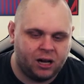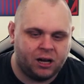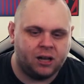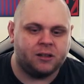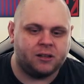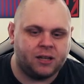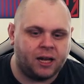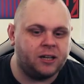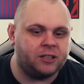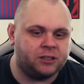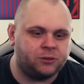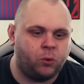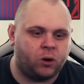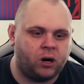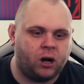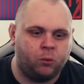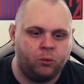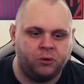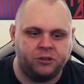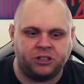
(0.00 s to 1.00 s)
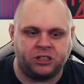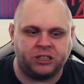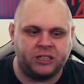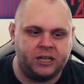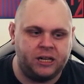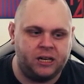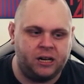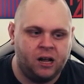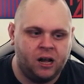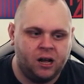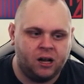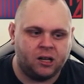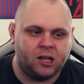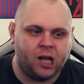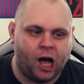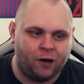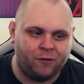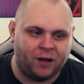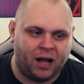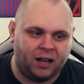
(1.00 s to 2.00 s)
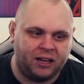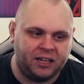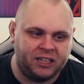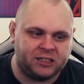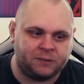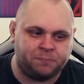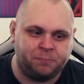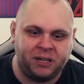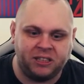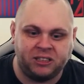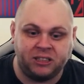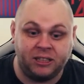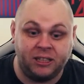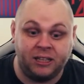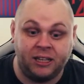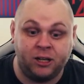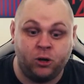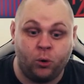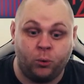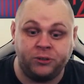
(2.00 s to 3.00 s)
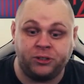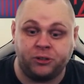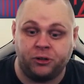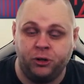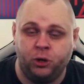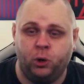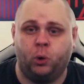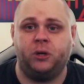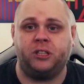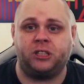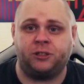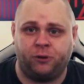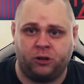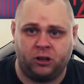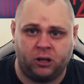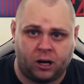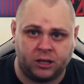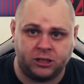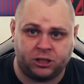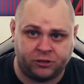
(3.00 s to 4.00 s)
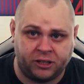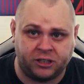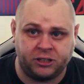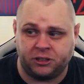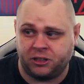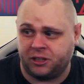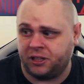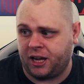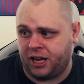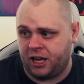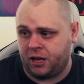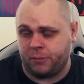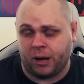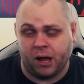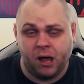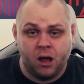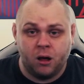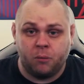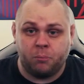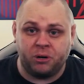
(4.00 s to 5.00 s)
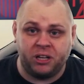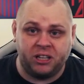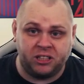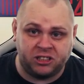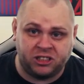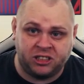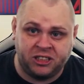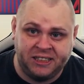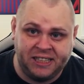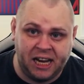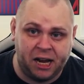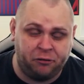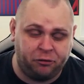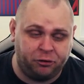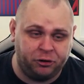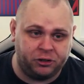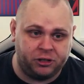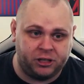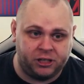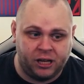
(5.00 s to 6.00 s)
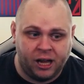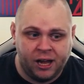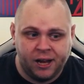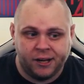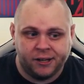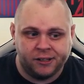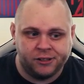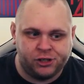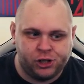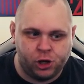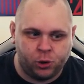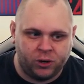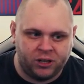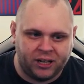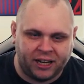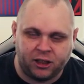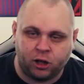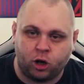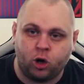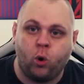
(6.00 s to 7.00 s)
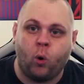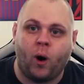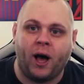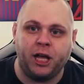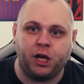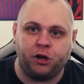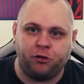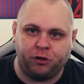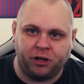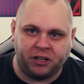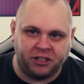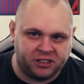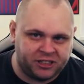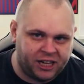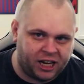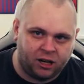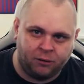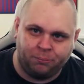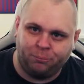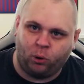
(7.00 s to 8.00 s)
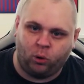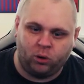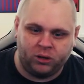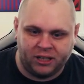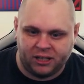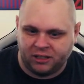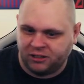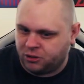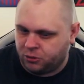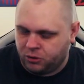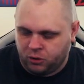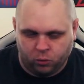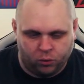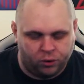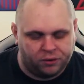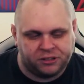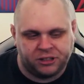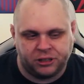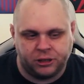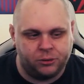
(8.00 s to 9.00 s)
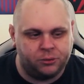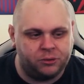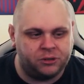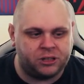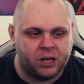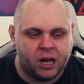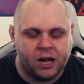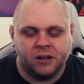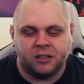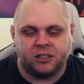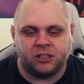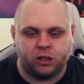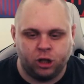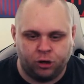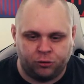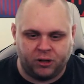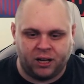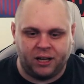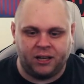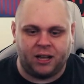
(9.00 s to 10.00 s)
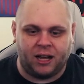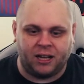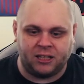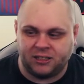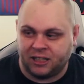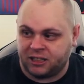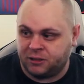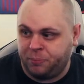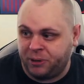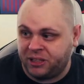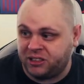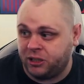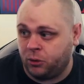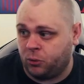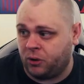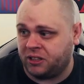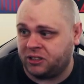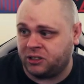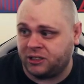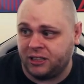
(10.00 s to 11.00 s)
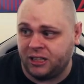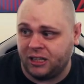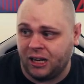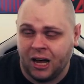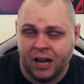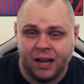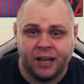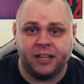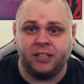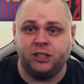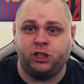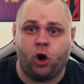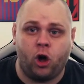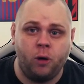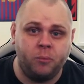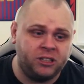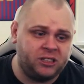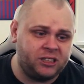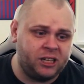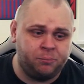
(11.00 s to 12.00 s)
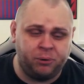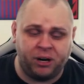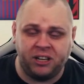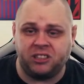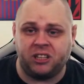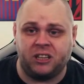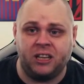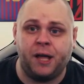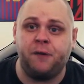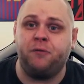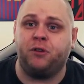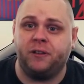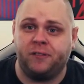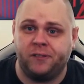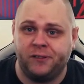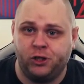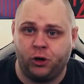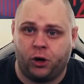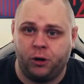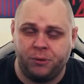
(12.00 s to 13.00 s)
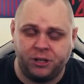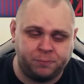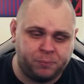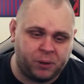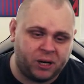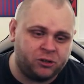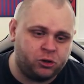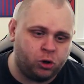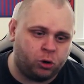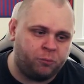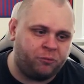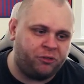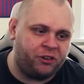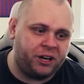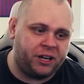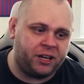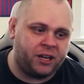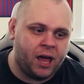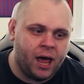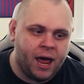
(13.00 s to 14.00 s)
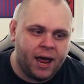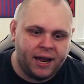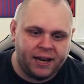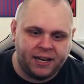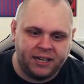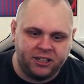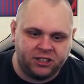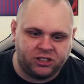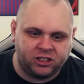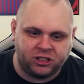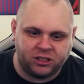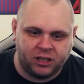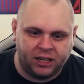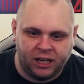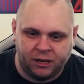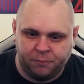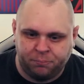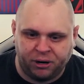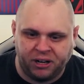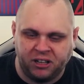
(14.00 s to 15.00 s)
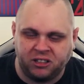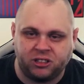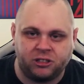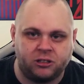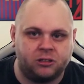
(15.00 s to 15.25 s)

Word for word: That is what I would say Carvajal is. Basically, he goes unnoticed for large stretches of the game, but he is definitely doing like the quiet things, getting a ball in, doing the one twos, stuff like that. So that's basically what I see. Enjoyment, he brings a level of enjoyment, but I don't think he's he brings